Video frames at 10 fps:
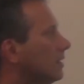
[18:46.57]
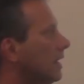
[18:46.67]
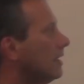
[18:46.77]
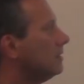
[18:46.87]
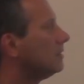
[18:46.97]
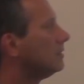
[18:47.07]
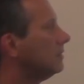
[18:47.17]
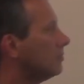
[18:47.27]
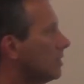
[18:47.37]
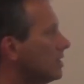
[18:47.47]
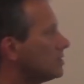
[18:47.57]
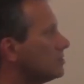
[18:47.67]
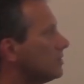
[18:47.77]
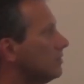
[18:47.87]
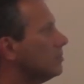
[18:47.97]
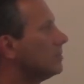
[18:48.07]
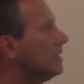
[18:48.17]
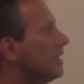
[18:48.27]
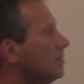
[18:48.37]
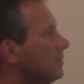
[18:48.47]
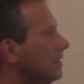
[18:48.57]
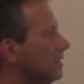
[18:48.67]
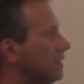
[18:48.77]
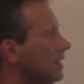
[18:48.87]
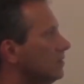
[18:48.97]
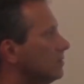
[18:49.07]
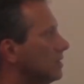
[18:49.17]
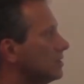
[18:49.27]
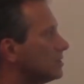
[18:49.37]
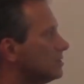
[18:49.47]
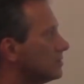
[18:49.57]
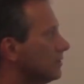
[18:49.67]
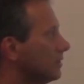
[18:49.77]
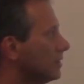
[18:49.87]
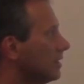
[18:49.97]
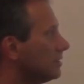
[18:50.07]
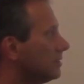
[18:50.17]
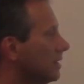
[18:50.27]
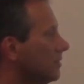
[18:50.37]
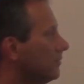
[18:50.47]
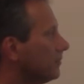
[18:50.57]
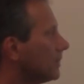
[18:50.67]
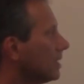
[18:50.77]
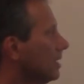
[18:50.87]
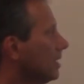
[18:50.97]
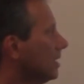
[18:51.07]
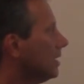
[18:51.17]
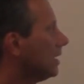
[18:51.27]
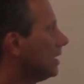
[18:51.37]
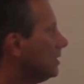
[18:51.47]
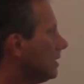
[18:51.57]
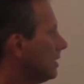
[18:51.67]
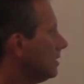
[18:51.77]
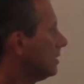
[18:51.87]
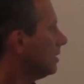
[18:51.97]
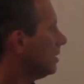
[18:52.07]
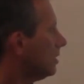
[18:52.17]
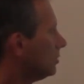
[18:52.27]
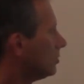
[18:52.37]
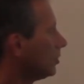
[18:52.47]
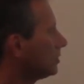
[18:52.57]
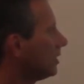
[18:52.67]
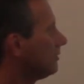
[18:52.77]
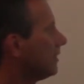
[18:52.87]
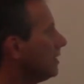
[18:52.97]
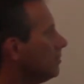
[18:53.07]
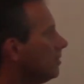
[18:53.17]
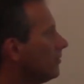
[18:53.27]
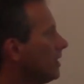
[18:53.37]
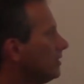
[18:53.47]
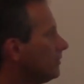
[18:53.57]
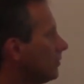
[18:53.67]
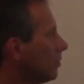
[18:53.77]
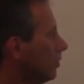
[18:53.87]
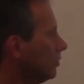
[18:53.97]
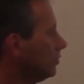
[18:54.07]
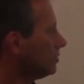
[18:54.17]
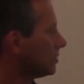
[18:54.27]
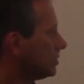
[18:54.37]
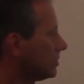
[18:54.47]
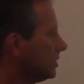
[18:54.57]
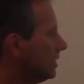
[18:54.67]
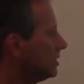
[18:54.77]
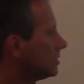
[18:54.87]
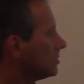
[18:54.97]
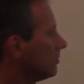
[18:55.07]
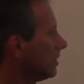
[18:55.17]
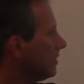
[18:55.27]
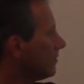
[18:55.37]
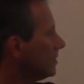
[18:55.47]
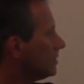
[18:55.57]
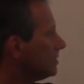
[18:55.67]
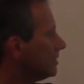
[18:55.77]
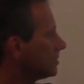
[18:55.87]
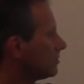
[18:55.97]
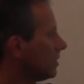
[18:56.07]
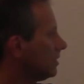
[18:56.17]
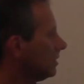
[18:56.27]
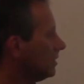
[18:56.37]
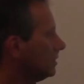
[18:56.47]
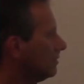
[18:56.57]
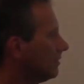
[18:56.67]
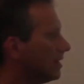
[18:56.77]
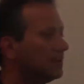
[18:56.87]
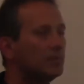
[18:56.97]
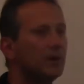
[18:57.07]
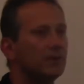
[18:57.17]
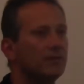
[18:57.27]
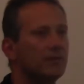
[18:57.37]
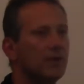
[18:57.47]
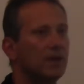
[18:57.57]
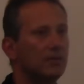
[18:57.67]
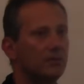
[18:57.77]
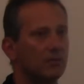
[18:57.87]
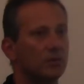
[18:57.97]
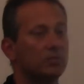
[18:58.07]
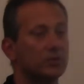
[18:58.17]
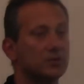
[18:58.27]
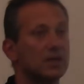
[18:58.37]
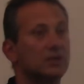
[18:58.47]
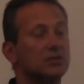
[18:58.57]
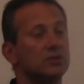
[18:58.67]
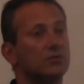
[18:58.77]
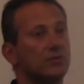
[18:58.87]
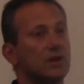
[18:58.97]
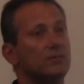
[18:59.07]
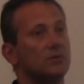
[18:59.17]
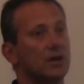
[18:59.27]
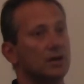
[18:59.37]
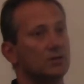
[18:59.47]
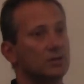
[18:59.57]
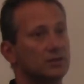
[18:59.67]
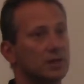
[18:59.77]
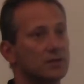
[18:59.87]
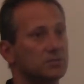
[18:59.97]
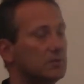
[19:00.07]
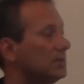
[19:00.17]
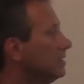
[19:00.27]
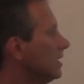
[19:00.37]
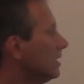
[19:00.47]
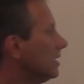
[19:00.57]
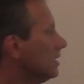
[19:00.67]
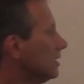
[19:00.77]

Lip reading: n durations of the preamble and n durations of the guard time. And then total available rate for all users is whatever is this one divided by the frame, what percentage of frame you're actually transmitting data,